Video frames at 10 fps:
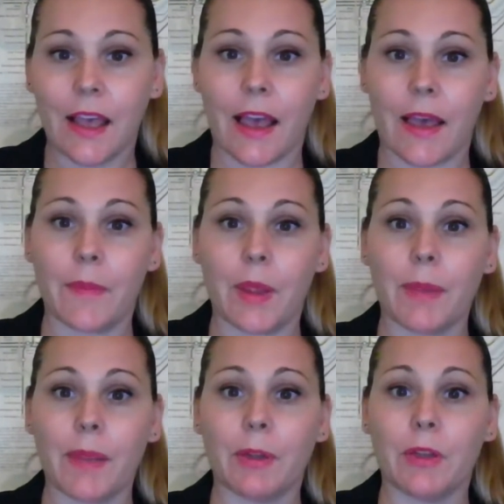and
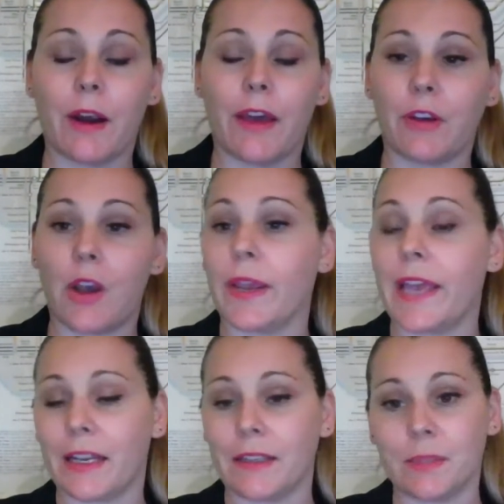people who are either going
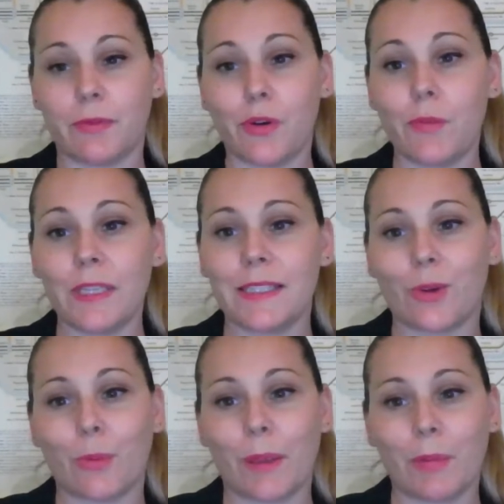out into performance
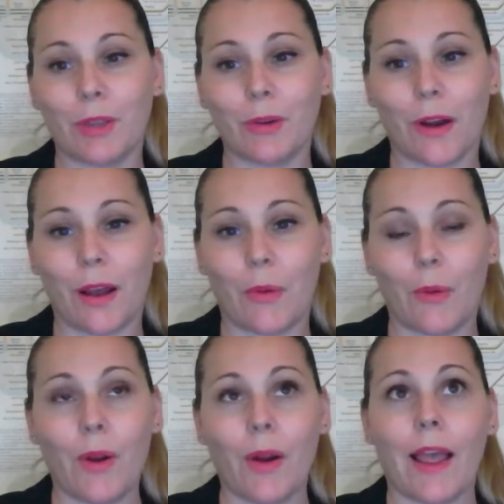or people who are